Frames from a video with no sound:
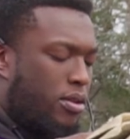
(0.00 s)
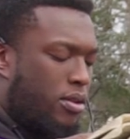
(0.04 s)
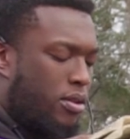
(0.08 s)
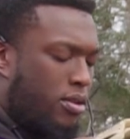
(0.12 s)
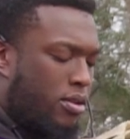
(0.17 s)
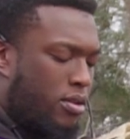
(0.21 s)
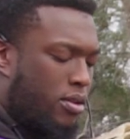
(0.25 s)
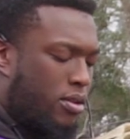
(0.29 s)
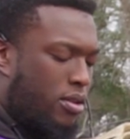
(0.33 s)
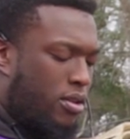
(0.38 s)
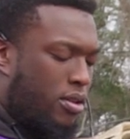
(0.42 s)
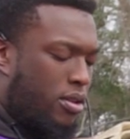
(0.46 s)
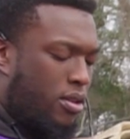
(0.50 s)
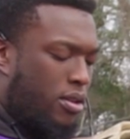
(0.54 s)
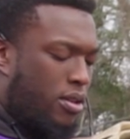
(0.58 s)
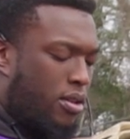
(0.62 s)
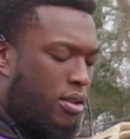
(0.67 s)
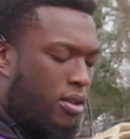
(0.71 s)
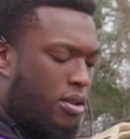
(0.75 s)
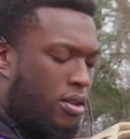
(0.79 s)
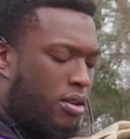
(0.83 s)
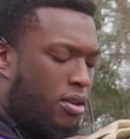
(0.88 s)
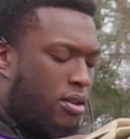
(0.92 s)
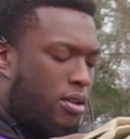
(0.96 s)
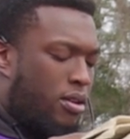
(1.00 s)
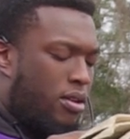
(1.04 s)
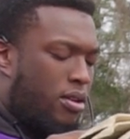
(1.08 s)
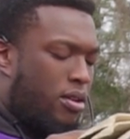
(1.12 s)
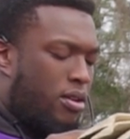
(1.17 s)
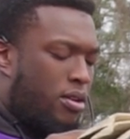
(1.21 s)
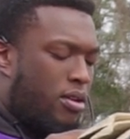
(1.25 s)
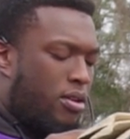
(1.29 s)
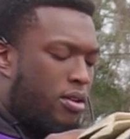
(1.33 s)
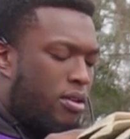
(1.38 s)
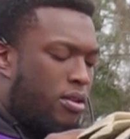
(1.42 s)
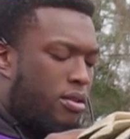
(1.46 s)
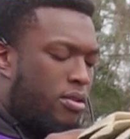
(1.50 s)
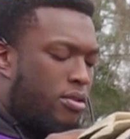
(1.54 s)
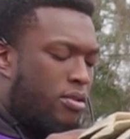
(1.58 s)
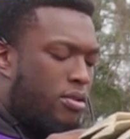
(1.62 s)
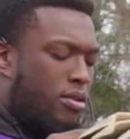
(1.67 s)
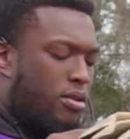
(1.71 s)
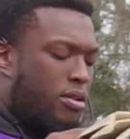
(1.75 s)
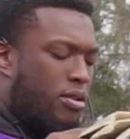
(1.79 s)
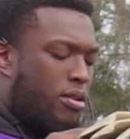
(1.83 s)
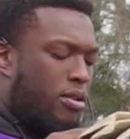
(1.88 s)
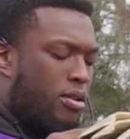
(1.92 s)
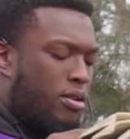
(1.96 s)

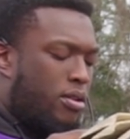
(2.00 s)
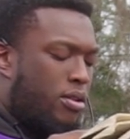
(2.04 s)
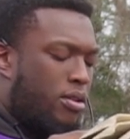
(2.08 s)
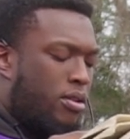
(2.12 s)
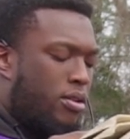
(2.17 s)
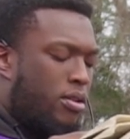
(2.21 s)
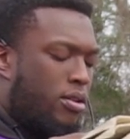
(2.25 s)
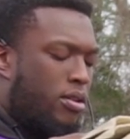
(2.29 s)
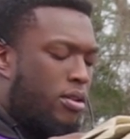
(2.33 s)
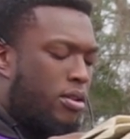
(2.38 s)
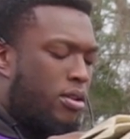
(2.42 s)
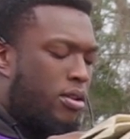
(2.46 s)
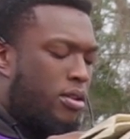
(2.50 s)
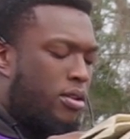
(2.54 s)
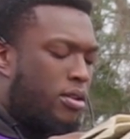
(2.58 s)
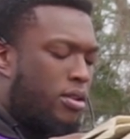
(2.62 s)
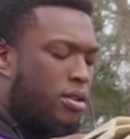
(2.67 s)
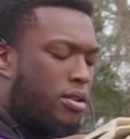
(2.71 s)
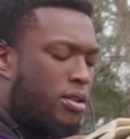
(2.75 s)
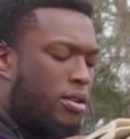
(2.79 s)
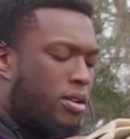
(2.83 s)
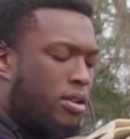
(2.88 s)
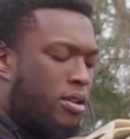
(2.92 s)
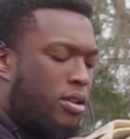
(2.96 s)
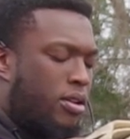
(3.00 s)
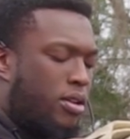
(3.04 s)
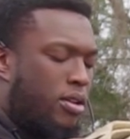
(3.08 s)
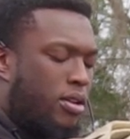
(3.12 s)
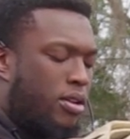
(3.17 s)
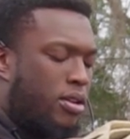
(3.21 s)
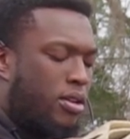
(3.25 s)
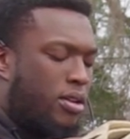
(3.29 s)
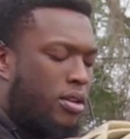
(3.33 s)
(not speaking)